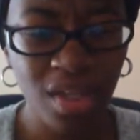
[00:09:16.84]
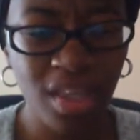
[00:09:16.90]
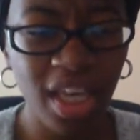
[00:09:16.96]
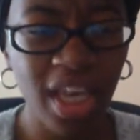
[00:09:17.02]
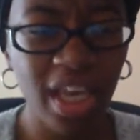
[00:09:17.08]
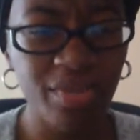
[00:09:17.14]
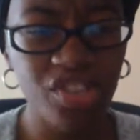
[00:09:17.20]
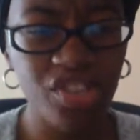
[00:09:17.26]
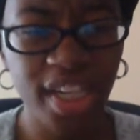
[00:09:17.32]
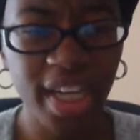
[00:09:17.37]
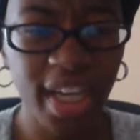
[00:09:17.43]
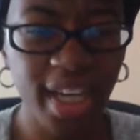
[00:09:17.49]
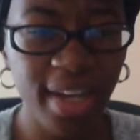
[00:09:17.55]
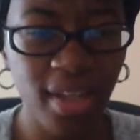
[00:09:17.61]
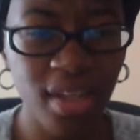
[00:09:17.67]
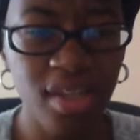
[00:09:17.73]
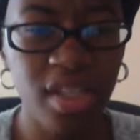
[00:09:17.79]
They have
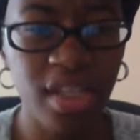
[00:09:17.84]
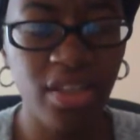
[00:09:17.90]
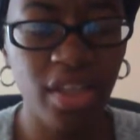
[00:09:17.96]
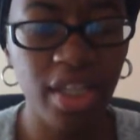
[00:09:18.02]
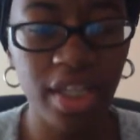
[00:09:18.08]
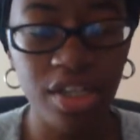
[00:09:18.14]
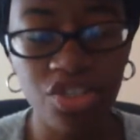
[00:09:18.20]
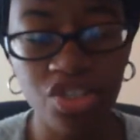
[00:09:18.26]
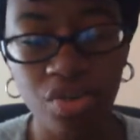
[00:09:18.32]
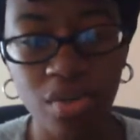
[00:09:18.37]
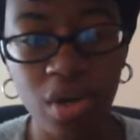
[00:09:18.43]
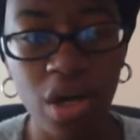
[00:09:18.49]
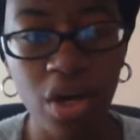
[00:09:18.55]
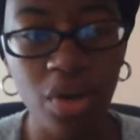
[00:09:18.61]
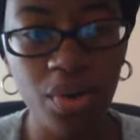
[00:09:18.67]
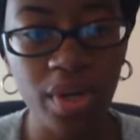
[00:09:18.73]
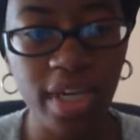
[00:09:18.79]
changed and they are
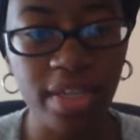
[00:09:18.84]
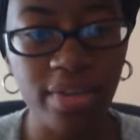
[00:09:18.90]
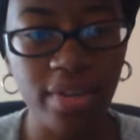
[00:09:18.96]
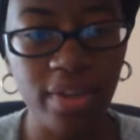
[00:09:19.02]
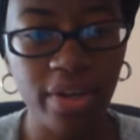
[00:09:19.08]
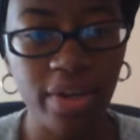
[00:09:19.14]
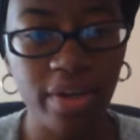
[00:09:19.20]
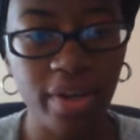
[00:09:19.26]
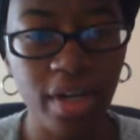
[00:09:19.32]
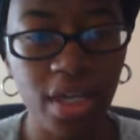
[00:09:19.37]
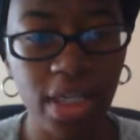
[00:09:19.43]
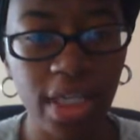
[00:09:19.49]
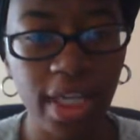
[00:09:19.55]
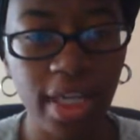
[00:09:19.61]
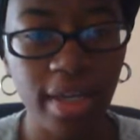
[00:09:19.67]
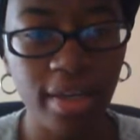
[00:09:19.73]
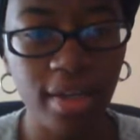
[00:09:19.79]
strong and they're
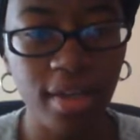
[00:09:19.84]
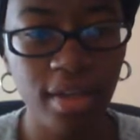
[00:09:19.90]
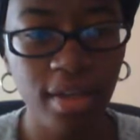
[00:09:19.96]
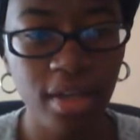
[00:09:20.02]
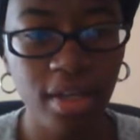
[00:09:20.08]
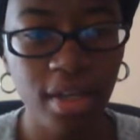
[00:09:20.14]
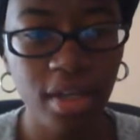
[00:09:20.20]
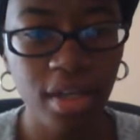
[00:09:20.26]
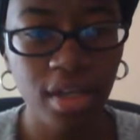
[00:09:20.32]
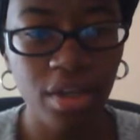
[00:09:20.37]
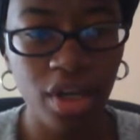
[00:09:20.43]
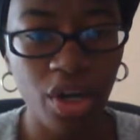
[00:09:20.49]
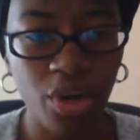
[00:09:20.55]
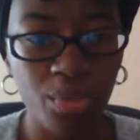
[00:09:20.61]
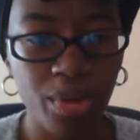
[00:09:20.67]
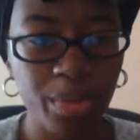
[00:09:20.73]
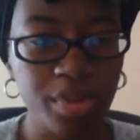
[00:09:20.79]
a,
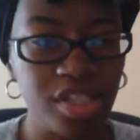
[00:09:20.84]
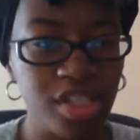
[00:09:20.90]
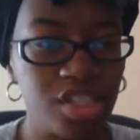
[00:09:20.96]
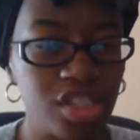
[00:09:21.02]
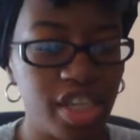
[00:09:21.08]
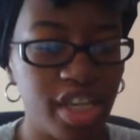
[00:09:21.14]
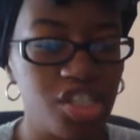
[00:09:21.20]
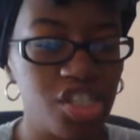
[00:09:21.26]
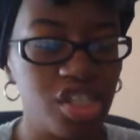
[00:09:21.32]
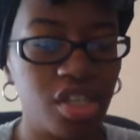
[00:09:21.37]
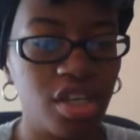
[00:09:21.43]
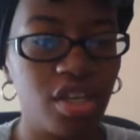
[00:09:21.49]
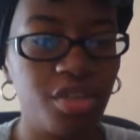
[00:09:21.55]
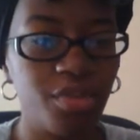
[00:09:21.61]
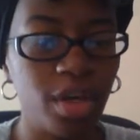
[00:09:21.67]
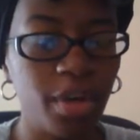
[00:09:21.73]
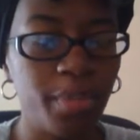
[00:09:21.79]
a representation
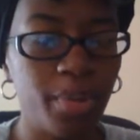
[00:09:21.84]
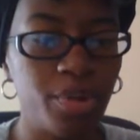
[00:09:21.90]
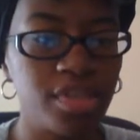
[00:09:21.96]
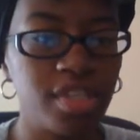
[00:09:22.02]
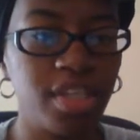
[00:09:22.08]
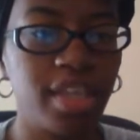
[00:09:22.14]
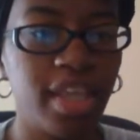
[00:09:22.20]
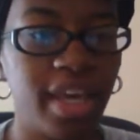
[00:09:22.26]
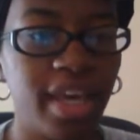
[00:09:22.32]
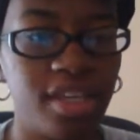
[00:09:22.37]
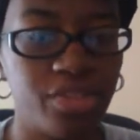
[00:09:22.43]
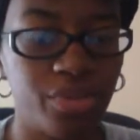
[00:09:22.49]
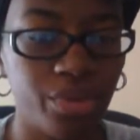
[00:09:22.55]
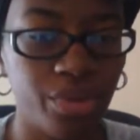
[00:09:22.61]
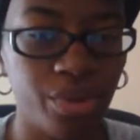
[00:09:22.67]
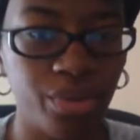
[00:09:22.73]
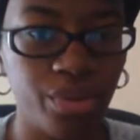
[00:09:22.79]
of a person that
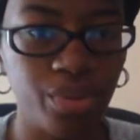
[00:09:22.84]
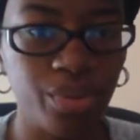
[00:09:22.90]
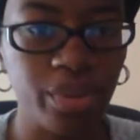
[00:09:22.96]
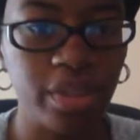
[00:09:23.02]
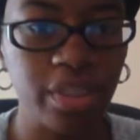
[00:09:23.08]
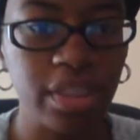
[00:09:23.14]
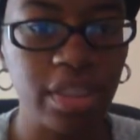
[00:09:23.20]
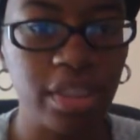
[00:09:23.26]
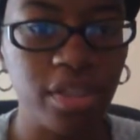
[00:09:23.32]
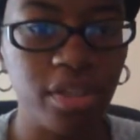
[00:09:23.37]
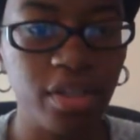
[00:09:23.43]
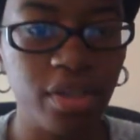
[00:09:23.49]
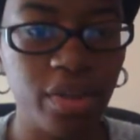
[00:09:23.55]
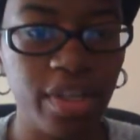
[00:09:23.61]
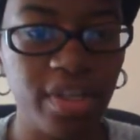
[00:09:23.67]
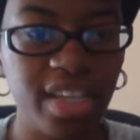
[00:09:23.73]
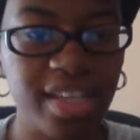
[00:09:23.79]
has grown. You
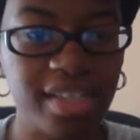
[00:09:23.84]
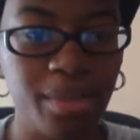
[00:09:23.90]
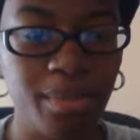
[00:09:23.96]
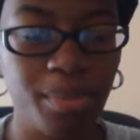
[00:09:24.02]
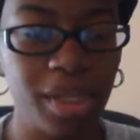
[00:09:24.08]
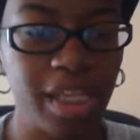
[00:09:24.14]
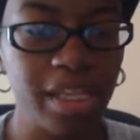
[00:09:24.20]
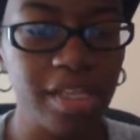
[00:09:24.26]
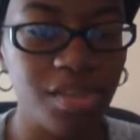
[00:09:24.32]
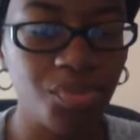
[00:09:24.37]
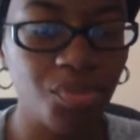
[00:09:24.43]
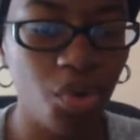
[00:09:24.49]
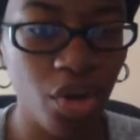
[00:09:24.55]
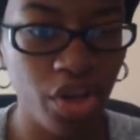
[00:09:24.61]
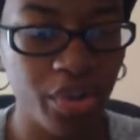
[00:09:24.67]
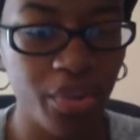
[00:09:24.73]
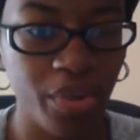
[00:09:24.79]
know, and that's a blessing
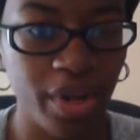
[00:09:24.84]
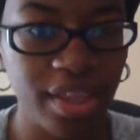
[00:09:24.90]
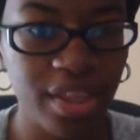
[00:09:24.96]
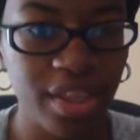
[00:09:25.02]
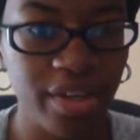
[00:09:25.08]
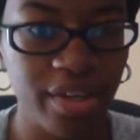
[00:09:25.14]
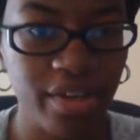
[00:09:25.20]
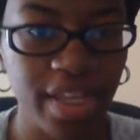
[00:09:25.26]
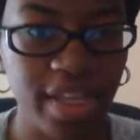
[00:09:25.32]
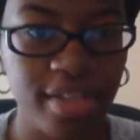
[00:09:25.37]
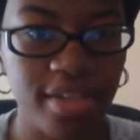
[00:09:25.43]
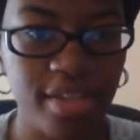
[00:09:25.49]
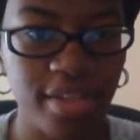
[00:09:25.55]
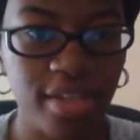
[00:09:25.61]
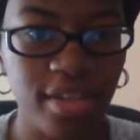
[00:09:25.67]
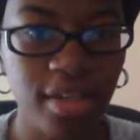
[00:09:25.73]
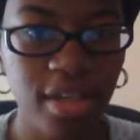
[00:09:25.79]
walking right there.
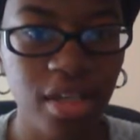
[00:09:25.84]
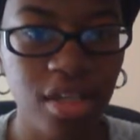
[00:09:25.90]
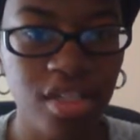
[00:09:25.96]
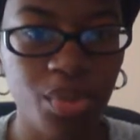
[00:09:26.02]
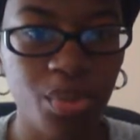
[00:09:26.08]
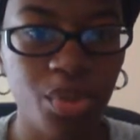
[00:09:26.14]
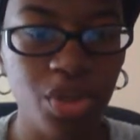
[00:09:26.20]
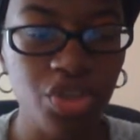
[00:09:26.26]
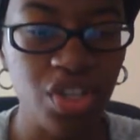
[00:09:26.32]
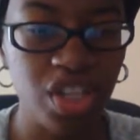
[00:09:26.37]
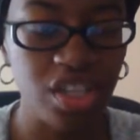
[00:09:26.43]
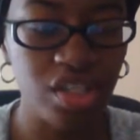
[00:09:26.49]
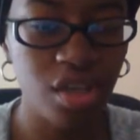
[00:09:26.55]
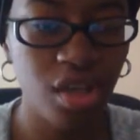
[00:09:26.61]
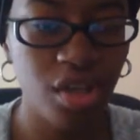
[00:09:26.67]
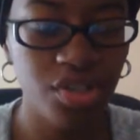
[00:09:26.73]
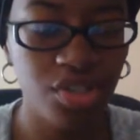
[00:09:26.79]
That's a someone you
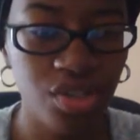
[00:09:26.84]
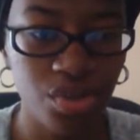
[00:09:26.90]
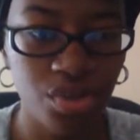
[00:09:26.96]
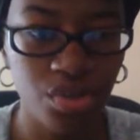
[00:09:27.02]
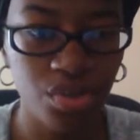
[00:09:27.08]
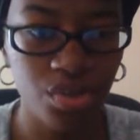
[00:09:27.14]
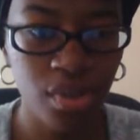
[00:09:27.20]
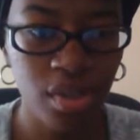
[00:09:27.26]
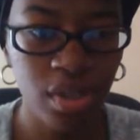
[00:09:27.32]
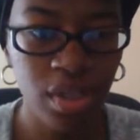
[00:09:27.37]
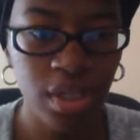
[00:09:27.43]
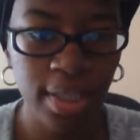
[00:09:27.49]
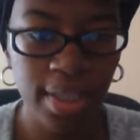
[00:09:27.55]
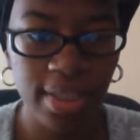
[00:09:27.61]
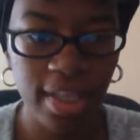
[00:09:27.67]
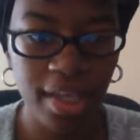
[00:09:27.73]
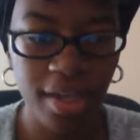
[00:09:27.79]
can talk to
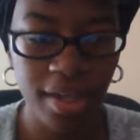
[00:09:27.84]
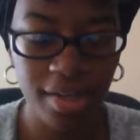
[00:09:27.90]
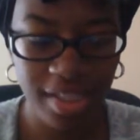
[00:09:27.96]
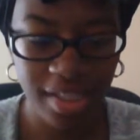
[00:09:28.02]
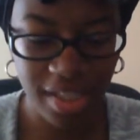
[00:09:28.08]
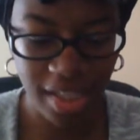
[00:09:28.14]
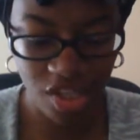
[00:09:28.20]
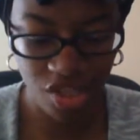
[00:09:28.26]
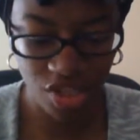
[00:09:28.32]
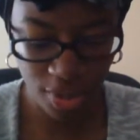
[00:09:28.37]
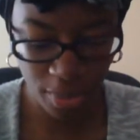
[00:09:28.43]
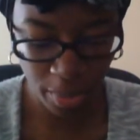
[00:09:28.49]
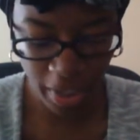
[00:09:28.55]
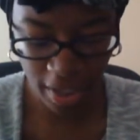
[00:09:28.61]
that understands your